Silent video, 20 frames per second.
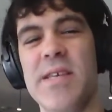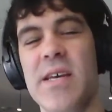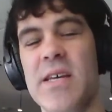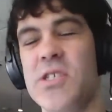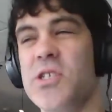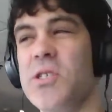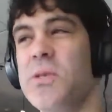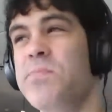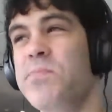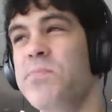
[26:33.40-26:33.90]

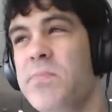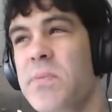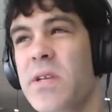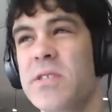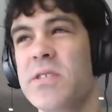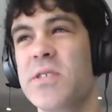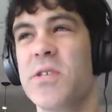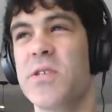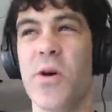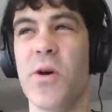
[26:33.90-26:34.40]
section.
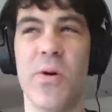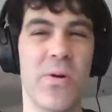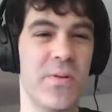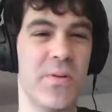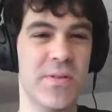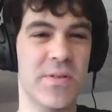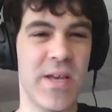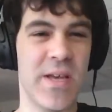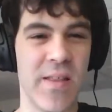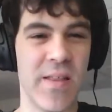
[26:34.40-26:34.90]

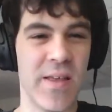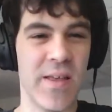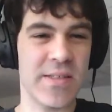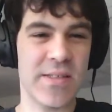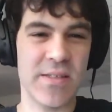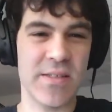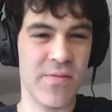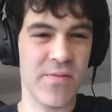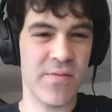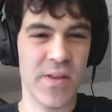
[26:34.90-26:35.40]
So tell
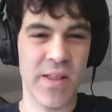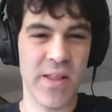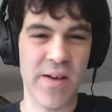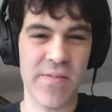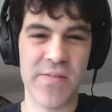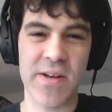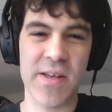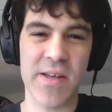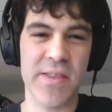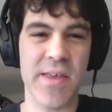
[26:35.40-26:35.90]
us if we
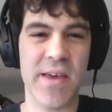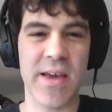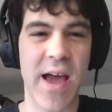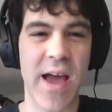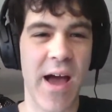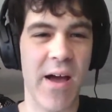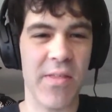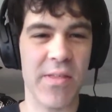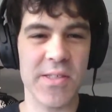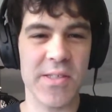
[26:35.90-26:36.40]
left
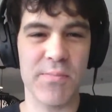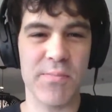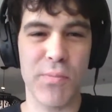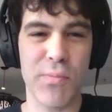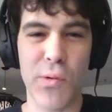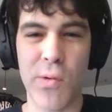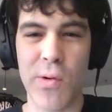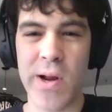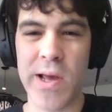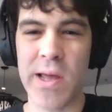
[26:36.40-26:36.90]
anything out that's
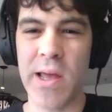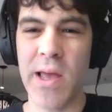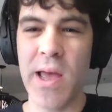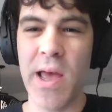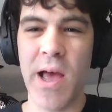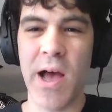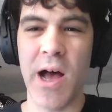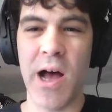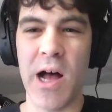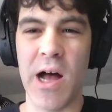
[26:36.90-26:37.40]
important.
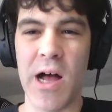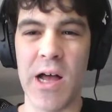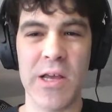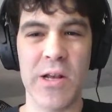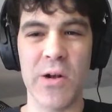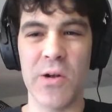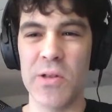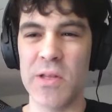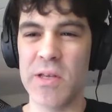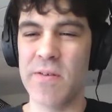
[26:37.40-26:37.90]

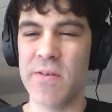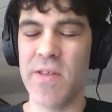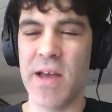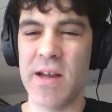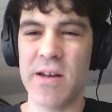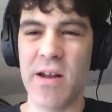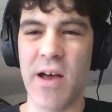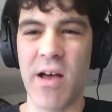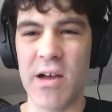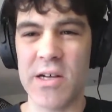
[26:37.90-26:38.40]
Leave
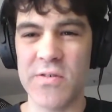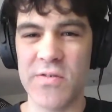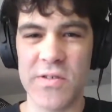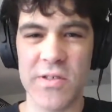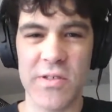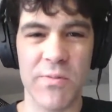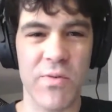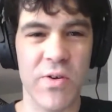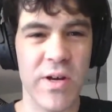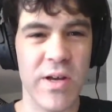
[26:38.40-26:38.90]
that knowledge for
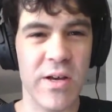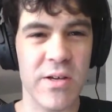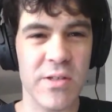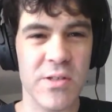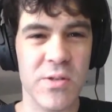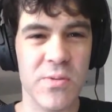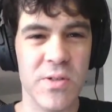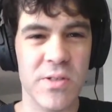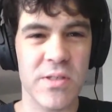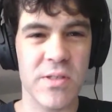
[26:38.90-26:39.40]
someone else
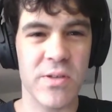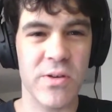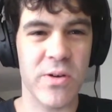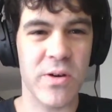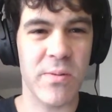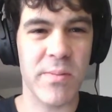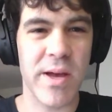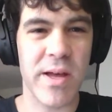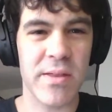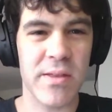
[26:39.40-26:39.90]
who wants to learn
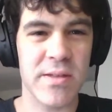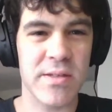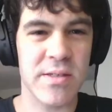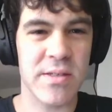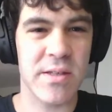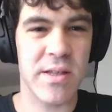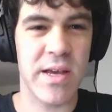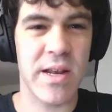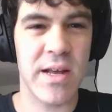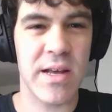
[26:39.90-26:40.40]
about this
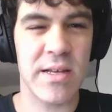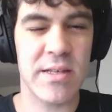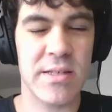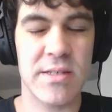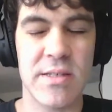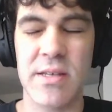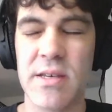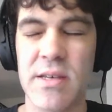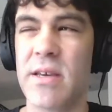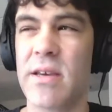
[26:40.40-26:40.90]
Atlanta
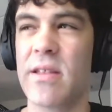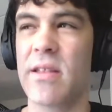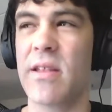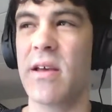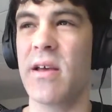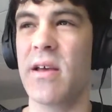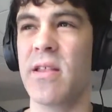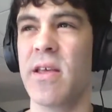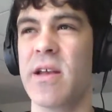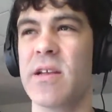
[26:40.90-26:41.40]
SC and
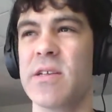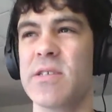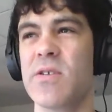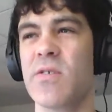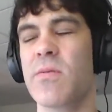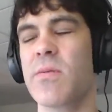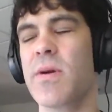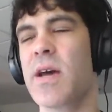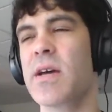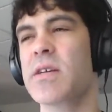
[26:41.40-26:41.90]
the Atlanta
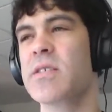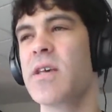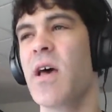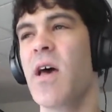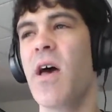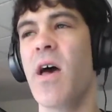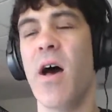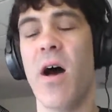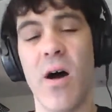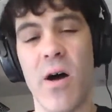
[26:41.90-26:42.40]
Silverbacks.
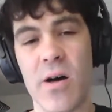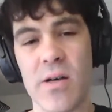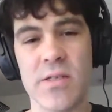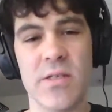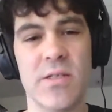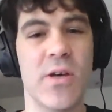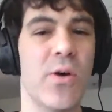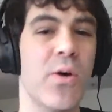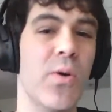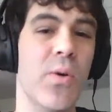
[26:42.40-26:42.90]

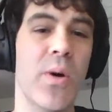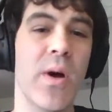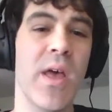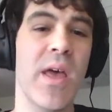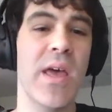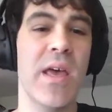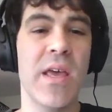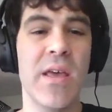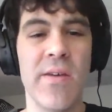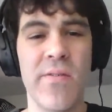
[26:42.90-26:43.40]
Also,
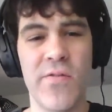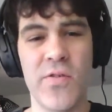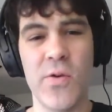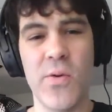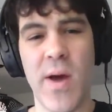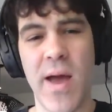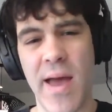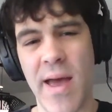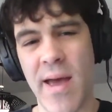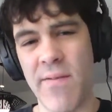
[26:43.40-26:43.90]
if
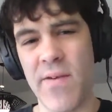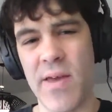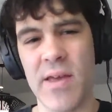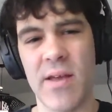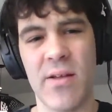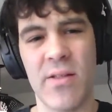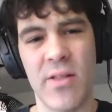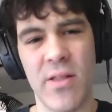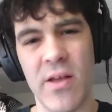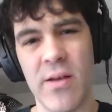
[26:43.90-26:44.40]
you have
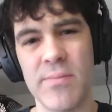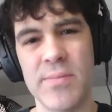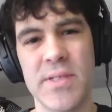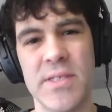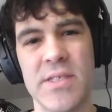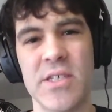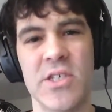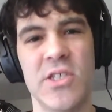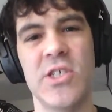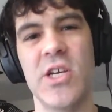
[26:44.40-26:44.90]
a club
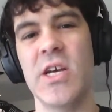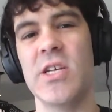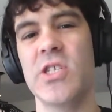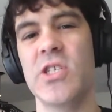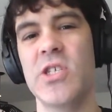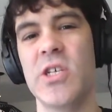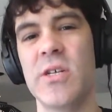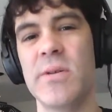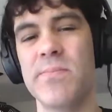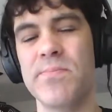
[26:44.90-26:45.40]

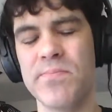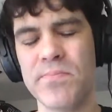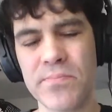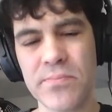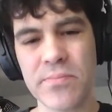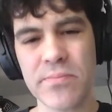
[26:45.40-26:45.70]
suggestion,